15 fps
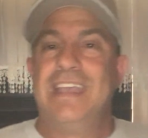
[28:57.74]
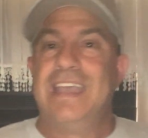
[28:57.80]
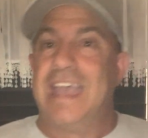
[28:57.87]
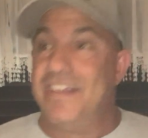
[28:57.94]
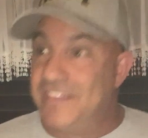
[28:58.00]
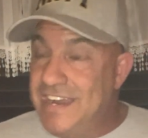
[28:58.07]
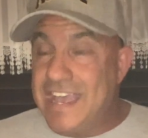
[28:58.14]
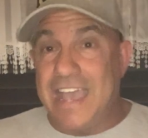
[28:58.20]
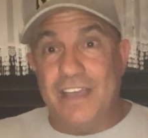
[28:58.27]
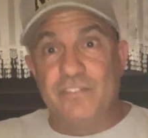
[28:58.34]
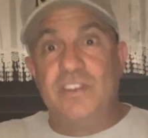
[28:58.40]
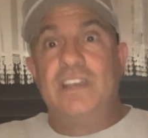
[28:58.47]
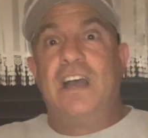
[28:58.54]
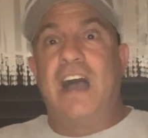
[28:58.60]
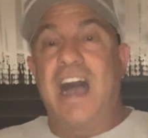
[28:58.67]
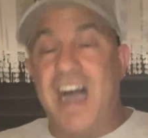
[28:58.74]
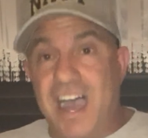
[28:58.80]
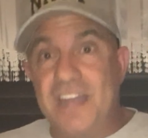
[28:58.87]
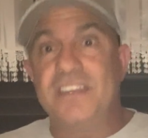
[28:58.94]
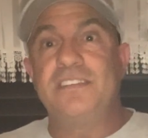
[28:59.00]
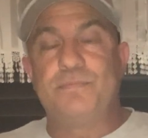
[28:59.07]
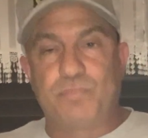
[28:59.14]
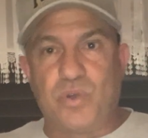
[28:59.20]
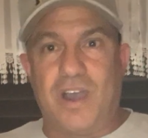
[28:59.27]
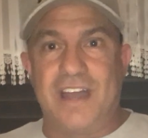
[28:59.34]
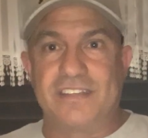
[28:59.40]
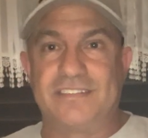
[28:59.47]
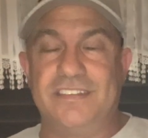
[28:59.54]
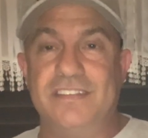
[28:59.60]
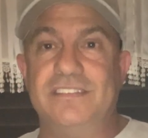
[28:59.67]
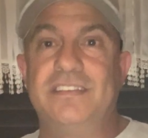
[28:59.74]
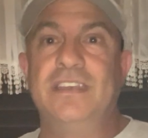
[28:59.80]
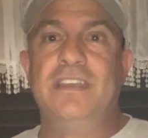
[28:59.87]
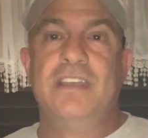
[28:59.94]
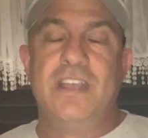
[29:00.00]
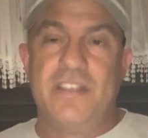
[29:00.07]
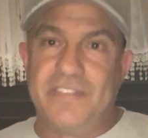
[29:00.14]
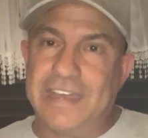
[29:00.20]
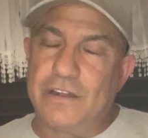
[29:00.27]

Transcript: And then I have honest Protestants that